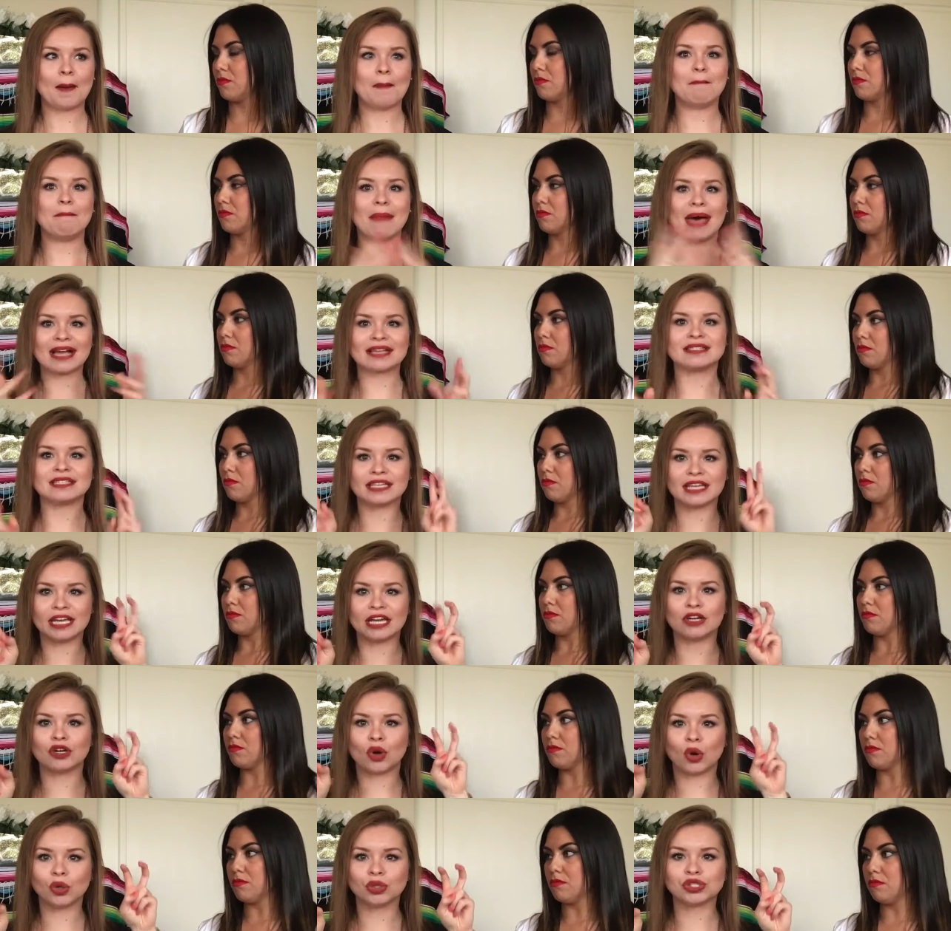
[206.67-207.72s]

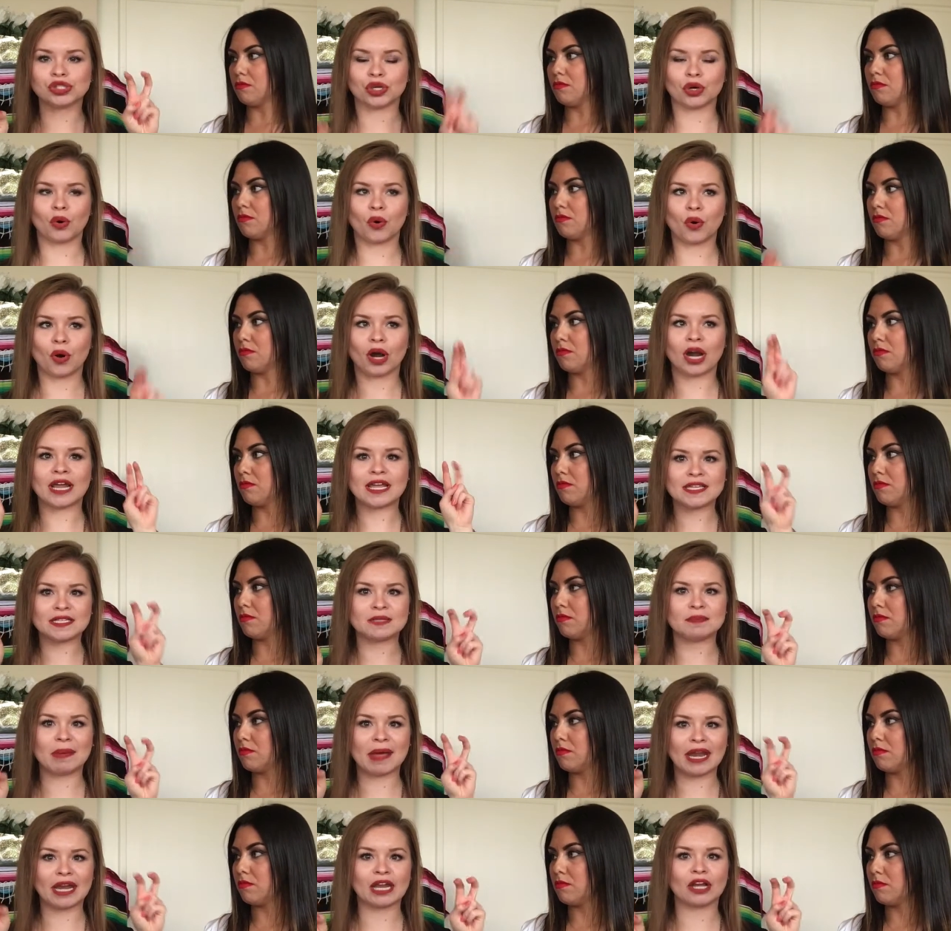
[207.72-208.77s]
Speaker 1: Mexican culture or
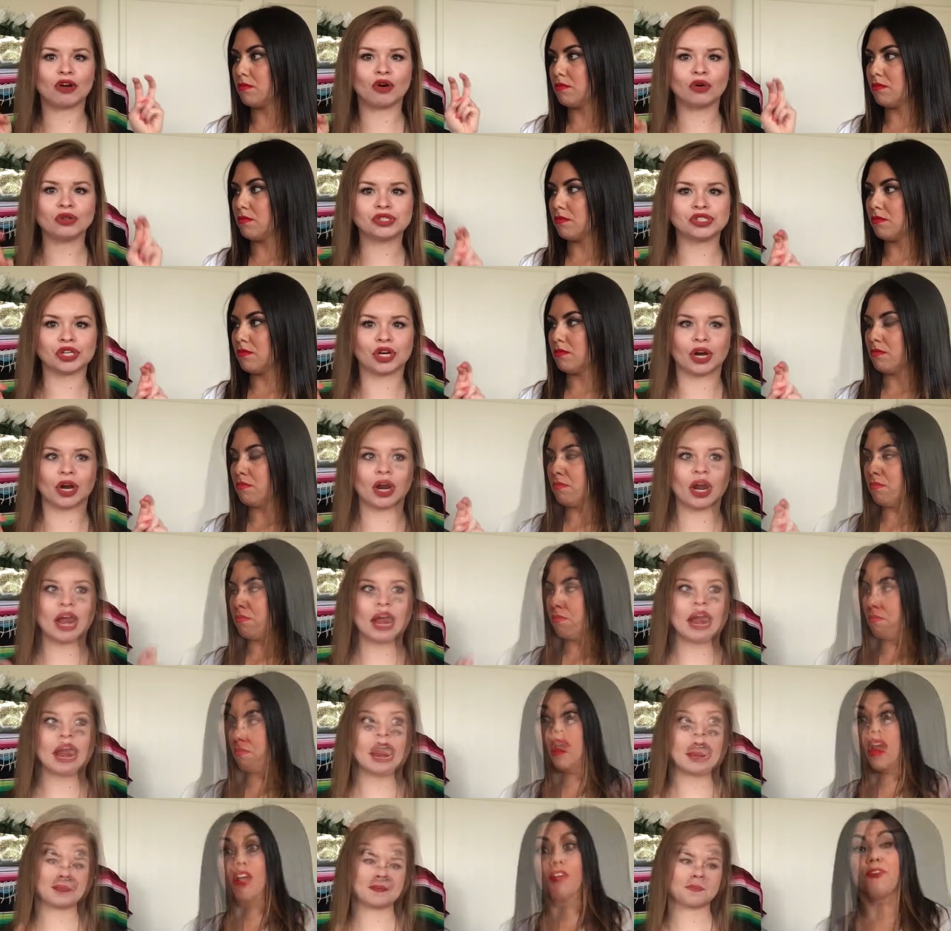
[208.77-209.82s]
Hispanic culture.
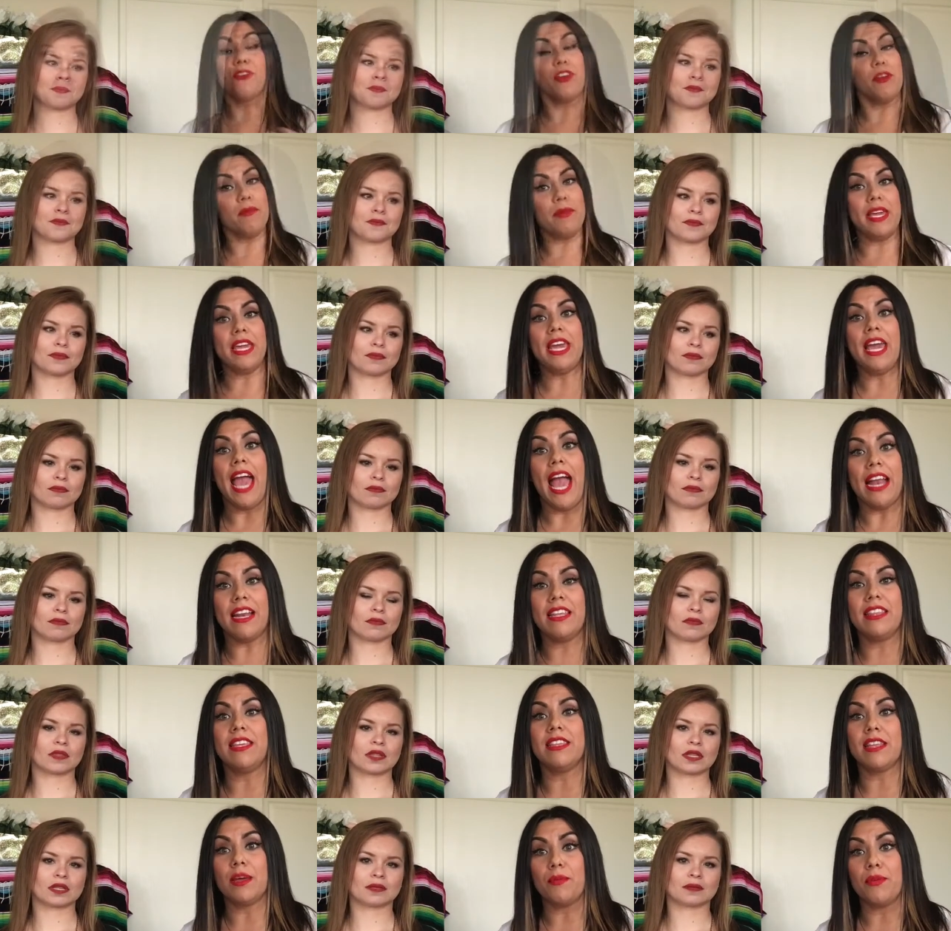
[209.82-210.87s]
Well, for
Speaker 2: me,
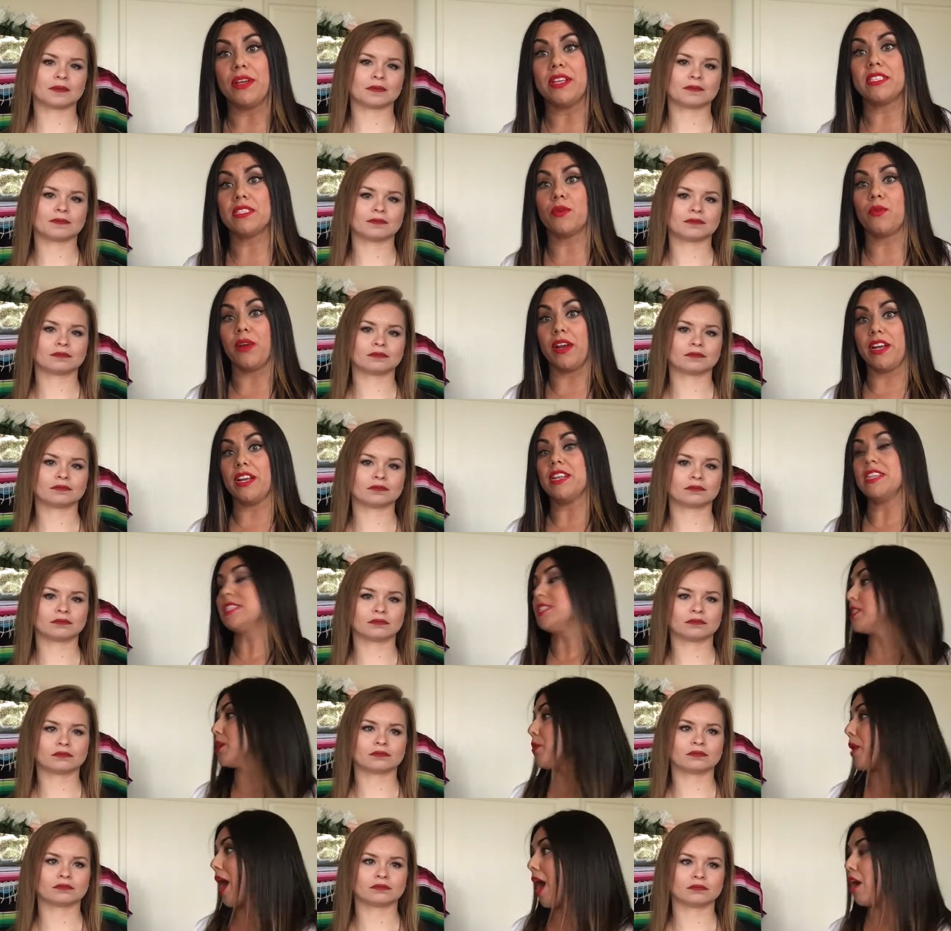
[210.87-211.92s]
anything that brings awareness
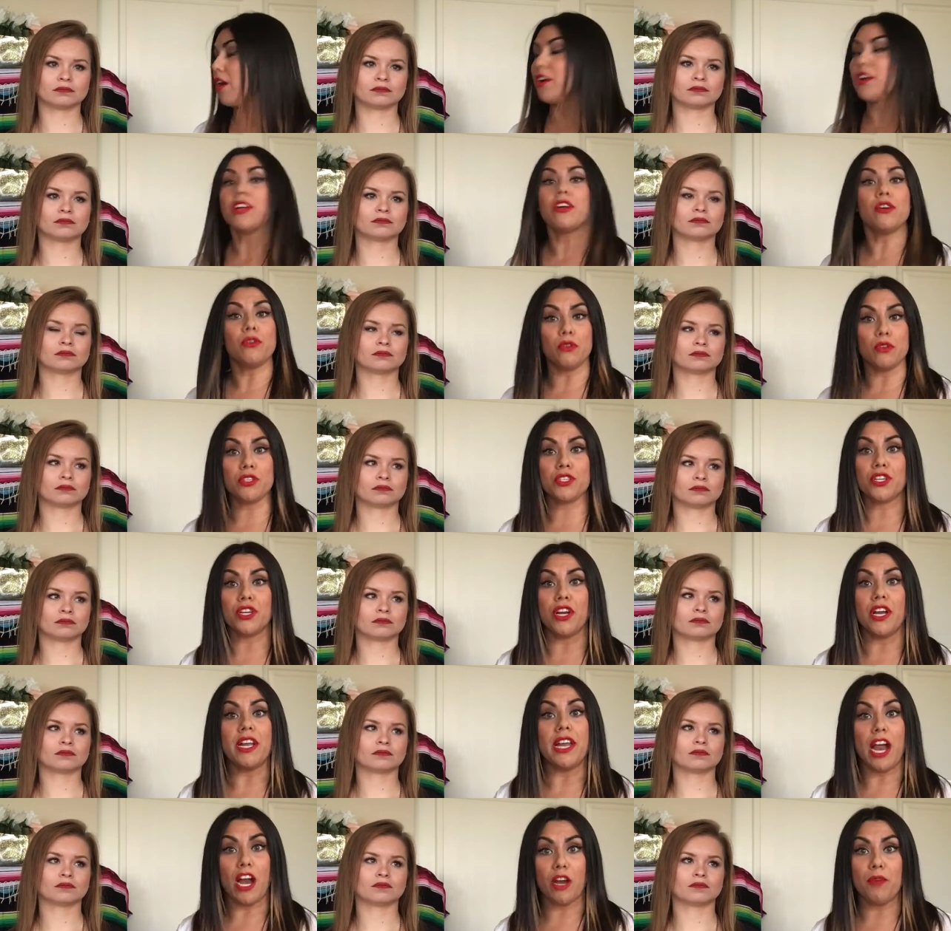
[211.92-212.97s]
to our culture
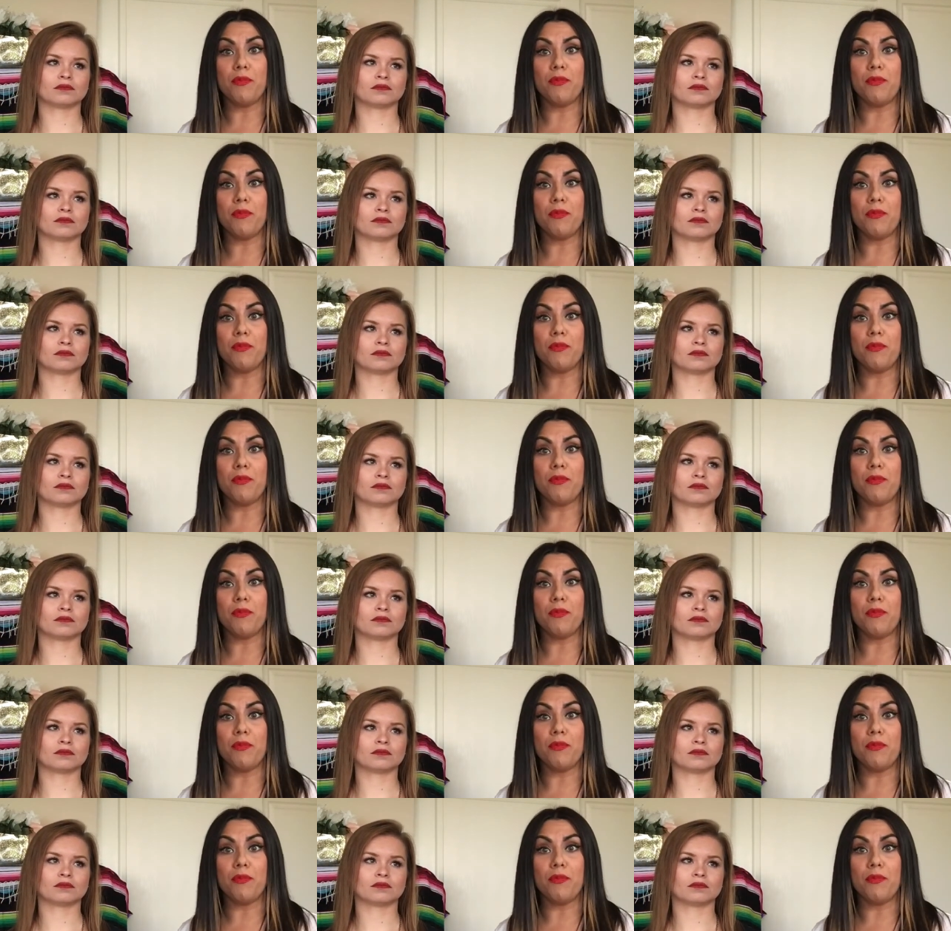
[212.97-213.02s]
and our